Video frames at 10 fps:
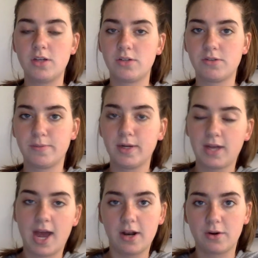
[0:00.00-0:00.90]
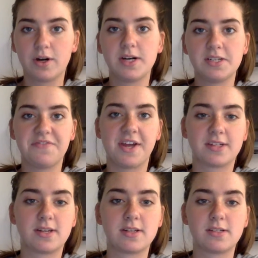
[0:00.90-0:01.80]
So some categories of
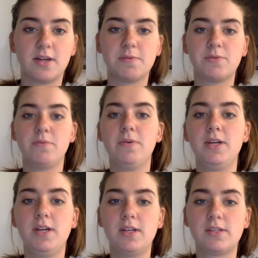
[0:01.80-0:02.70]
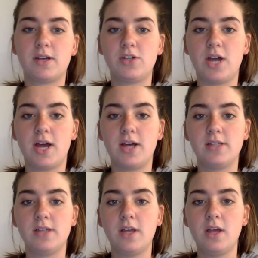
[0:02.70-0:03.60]
exit slips would be such as